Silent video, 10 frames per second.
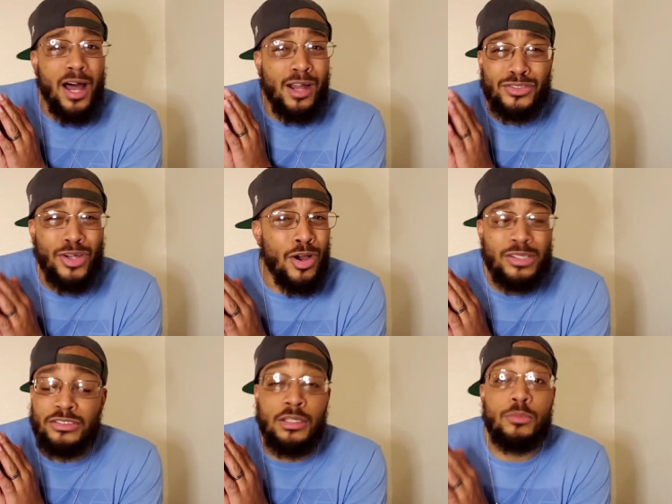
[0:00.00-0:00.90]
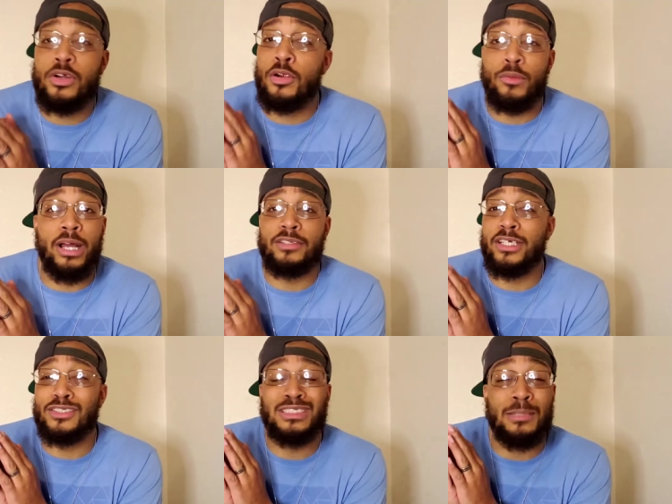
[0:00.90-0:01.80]
October somewhere around
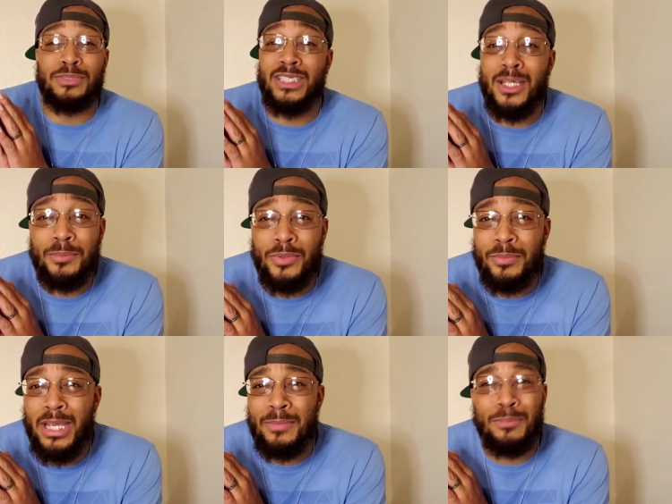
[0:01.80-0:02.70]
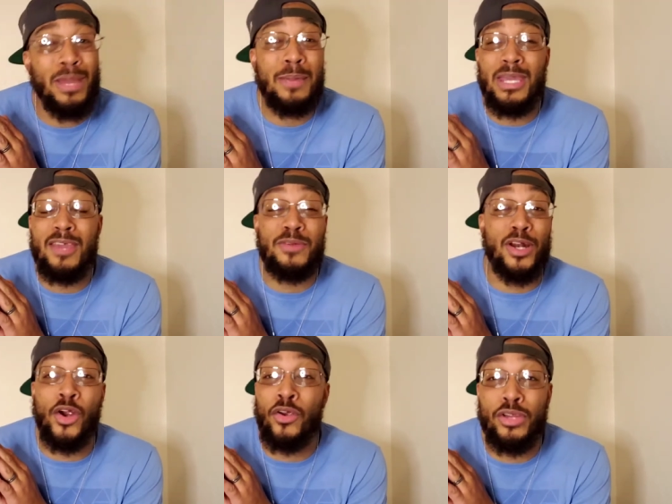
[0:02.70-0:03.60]
there, September maybe, maybe
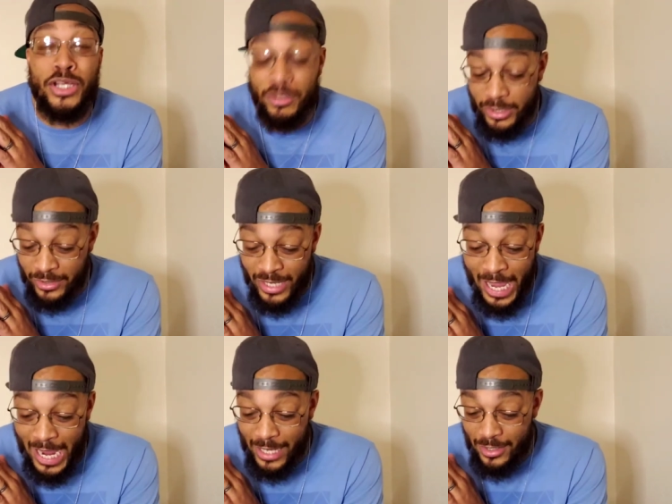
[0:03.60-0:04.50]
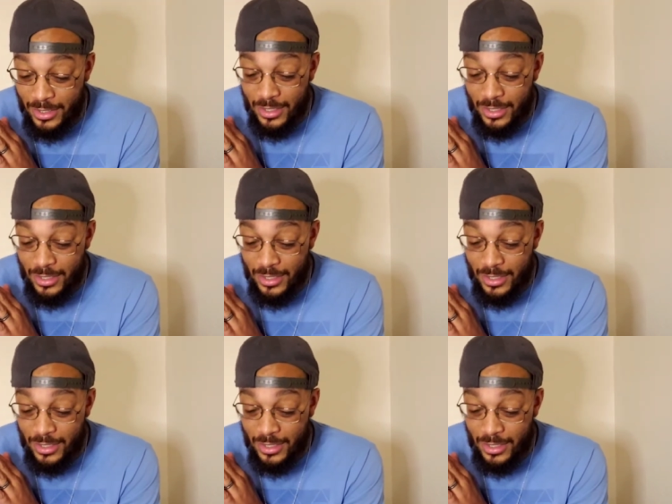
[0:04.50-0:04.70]
even earlier than that.